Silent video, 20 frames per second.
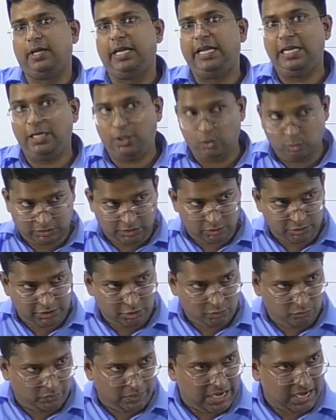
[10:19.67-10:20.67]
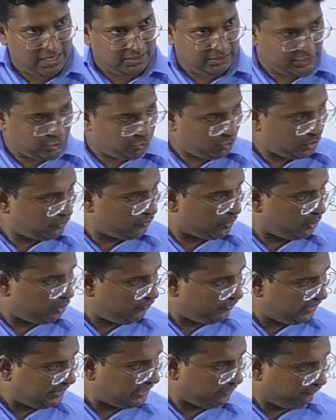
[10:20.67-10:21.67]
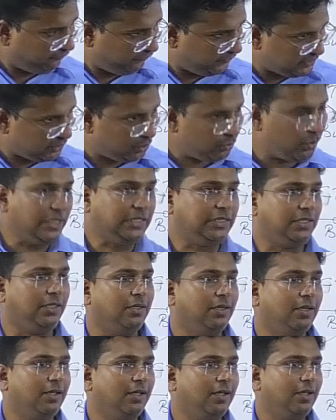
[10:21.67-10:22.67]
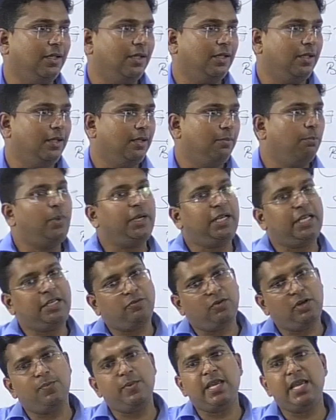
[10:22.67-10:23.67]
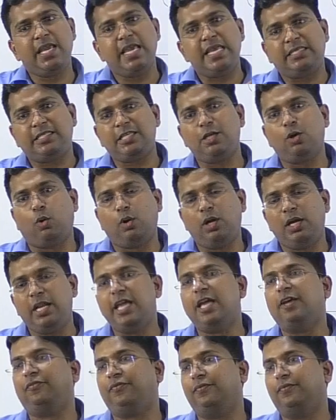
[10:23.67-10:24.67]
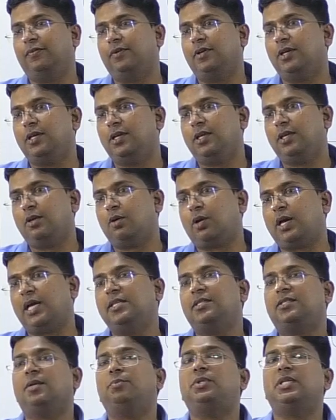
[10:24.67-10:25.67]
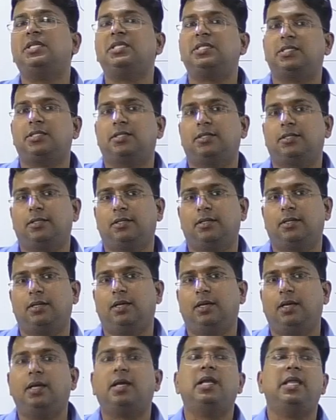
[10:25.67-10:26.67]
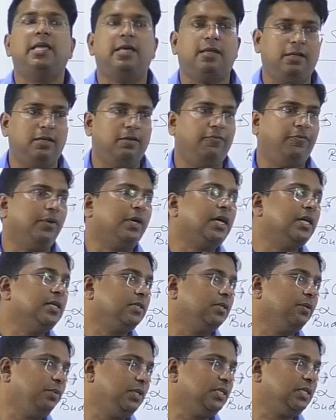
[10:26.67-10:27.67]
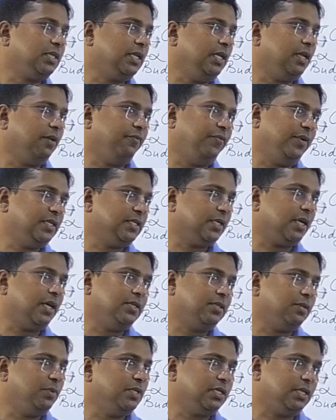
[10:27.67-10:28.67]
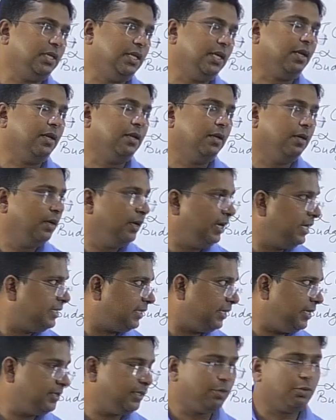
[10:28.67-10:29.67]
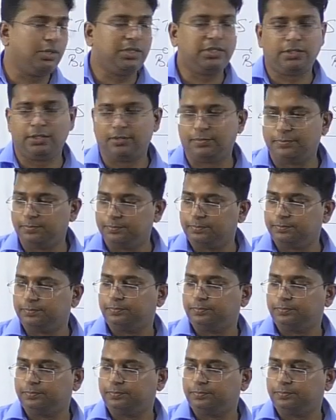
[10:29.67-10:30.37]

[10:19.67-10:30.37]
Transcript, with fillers: in 2012 this was one of the toughest question but it will be easy only if your concept is clear if your concept is clear if it is a concept is clear it's an easy question